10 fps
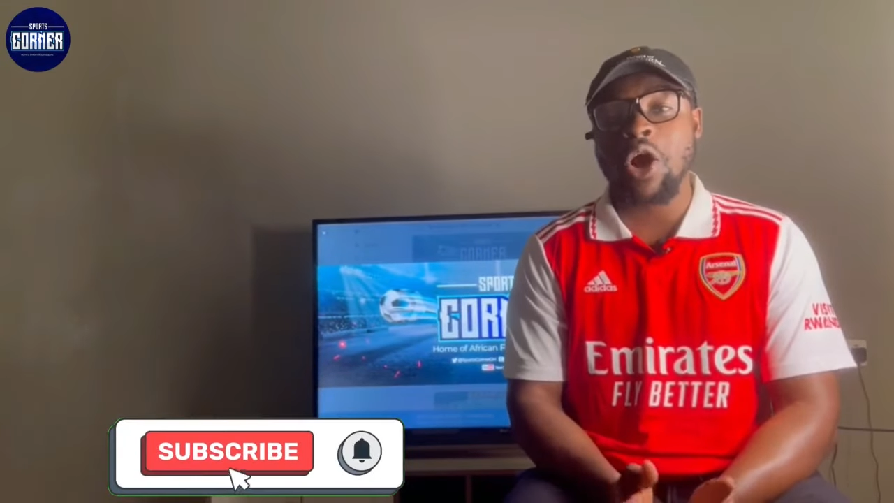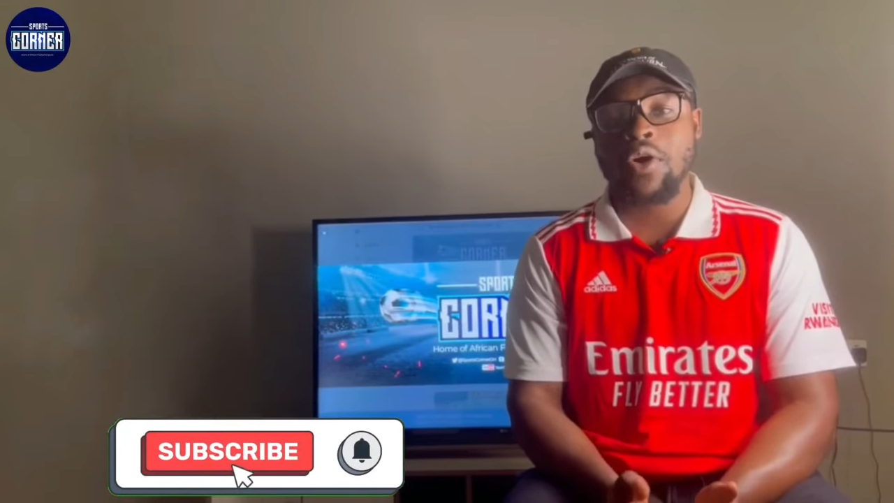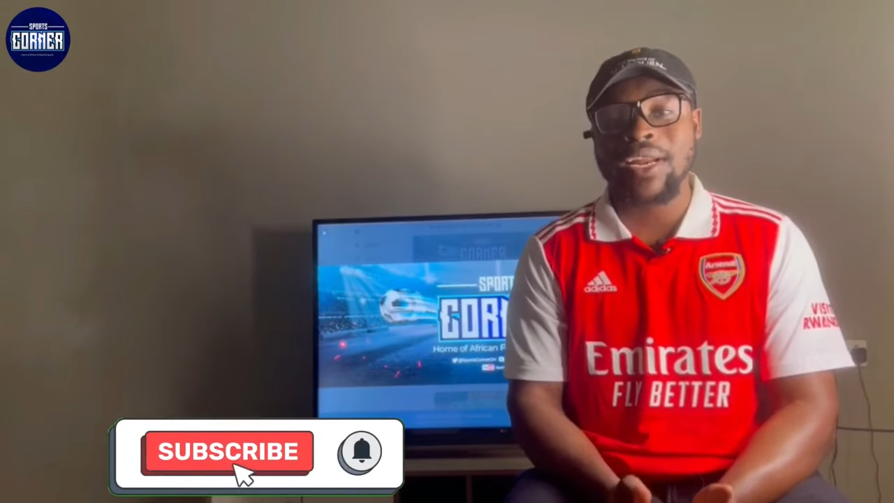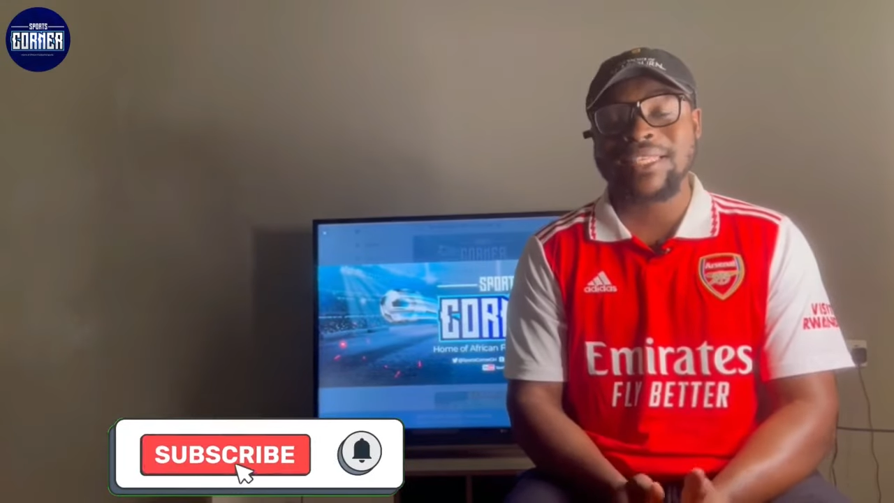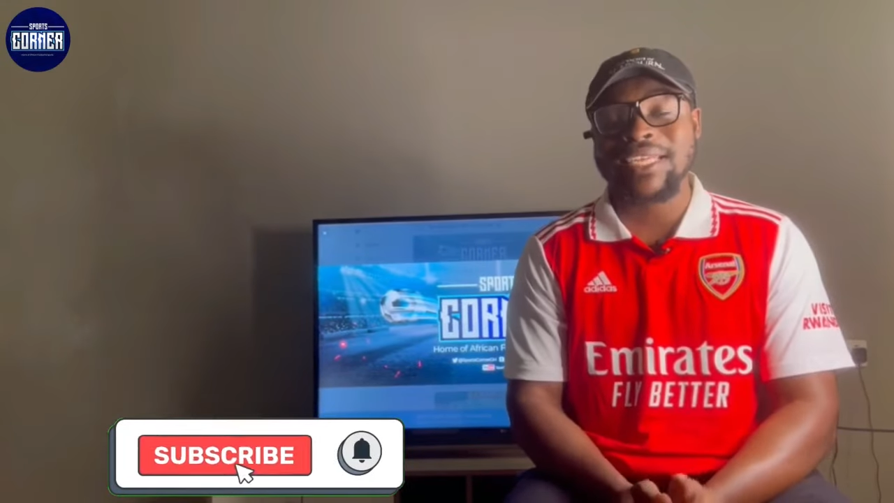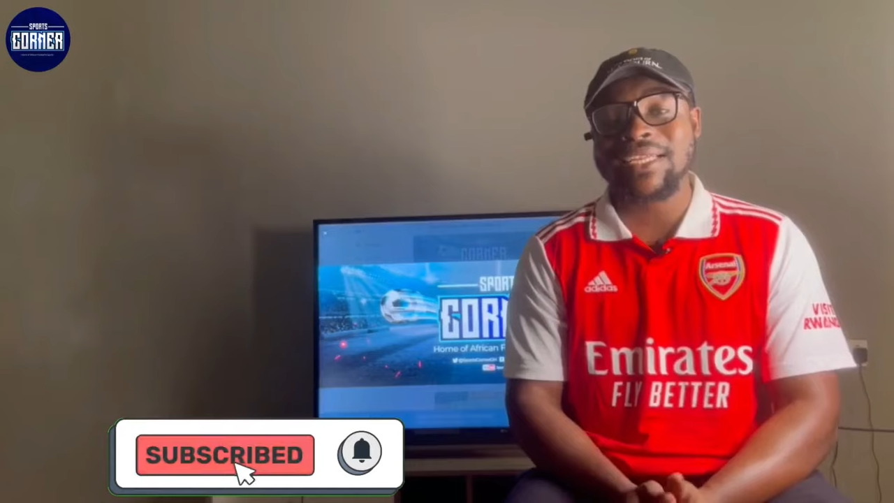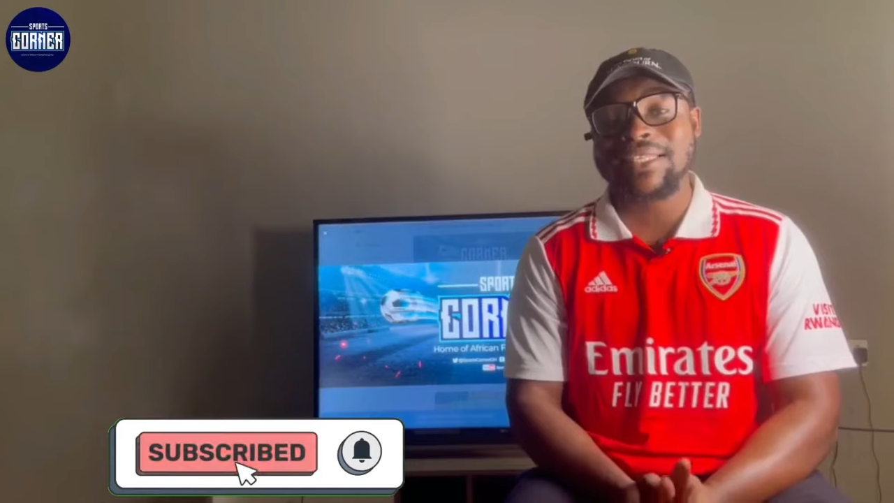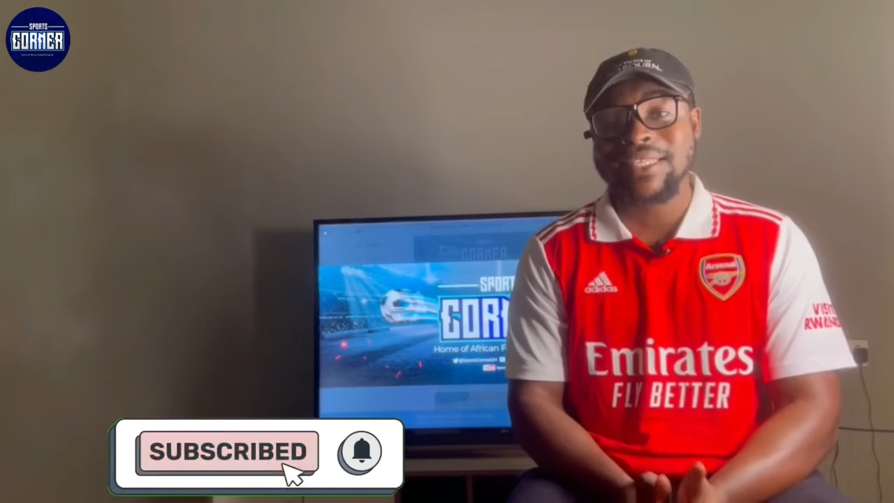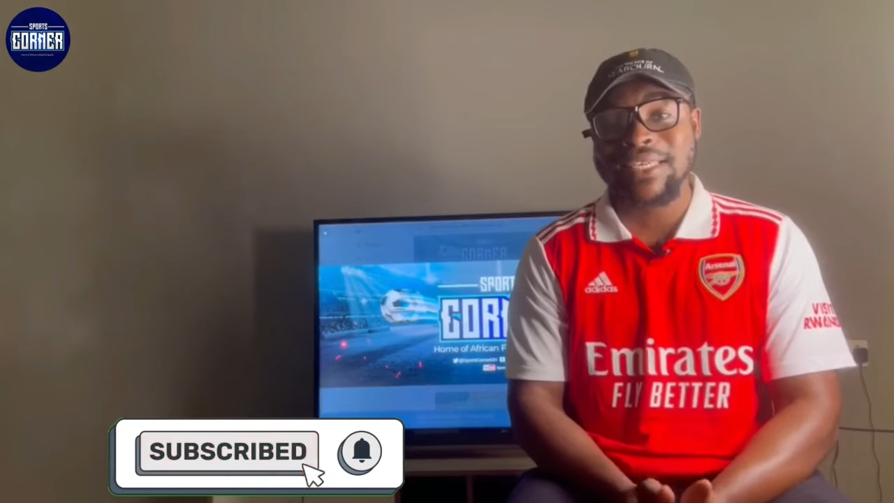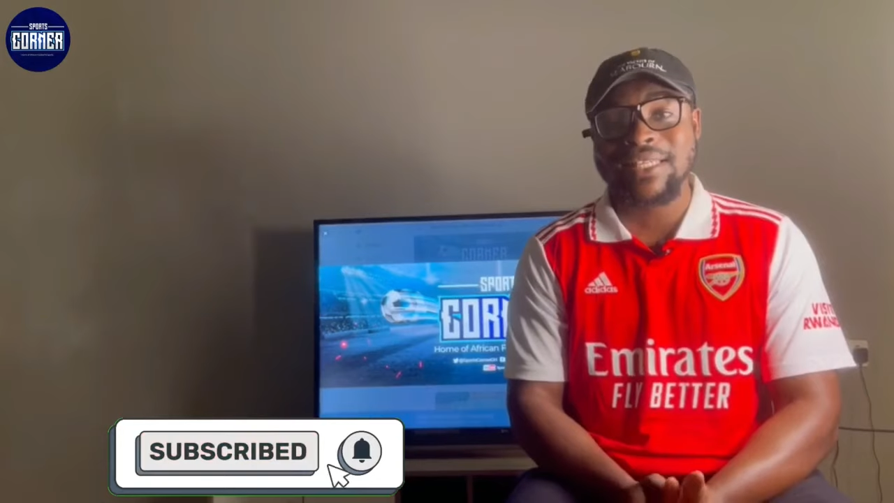others can
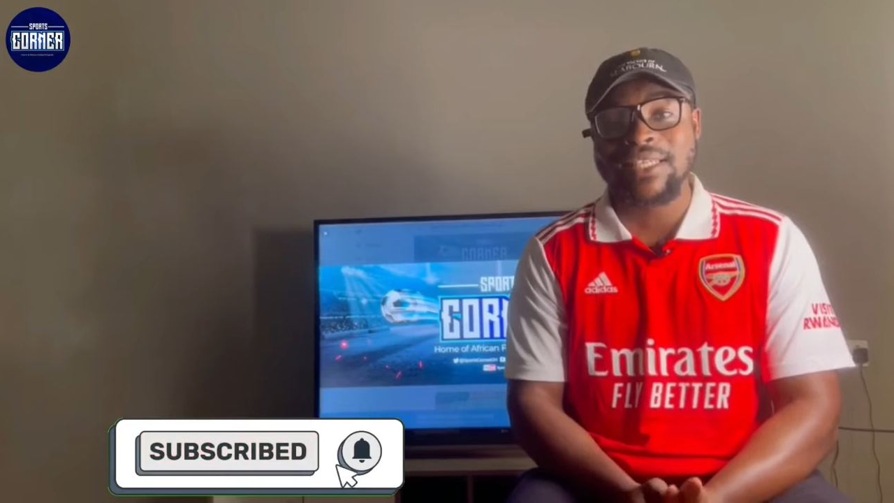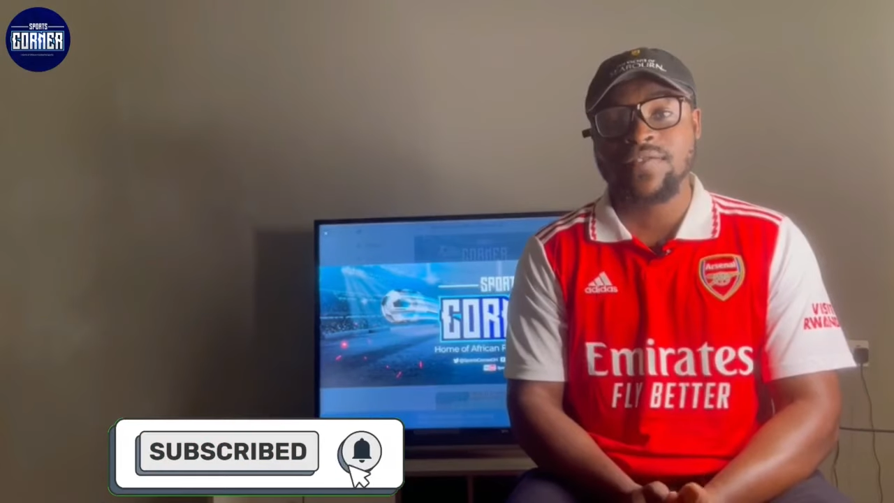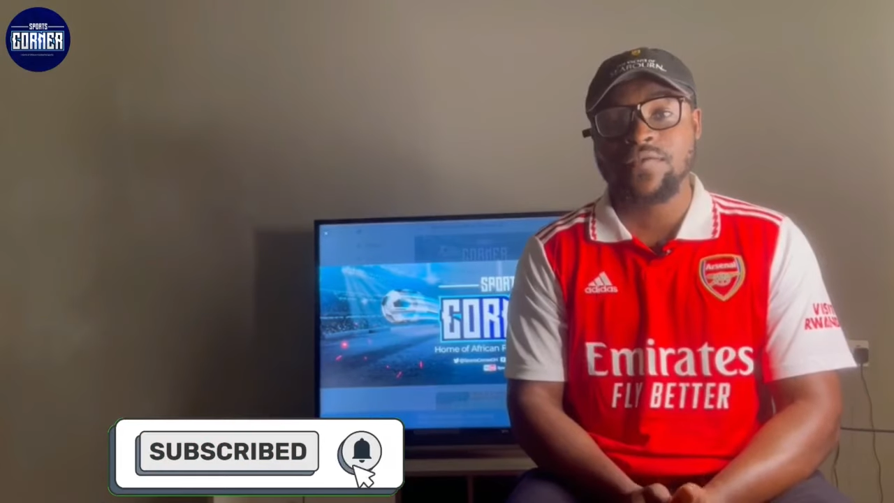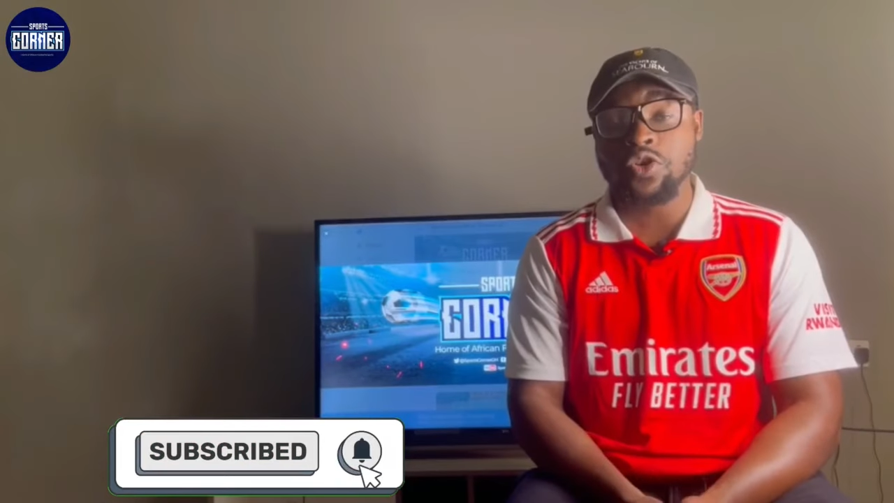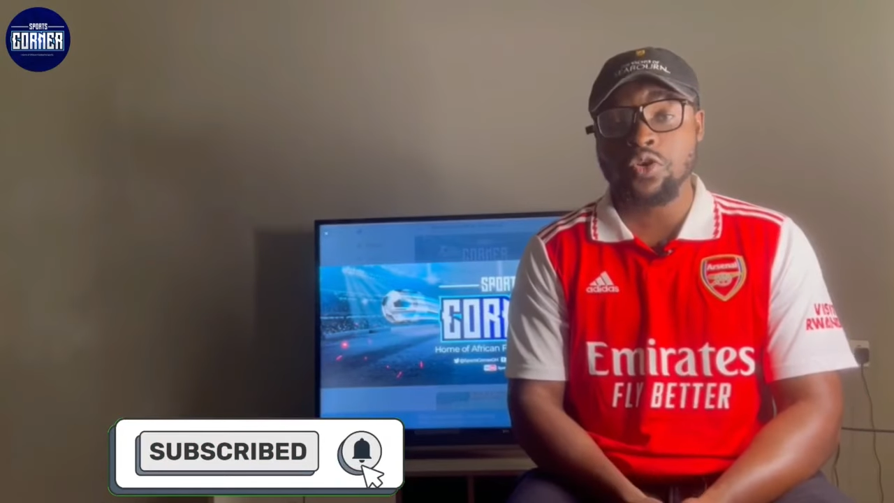see this video.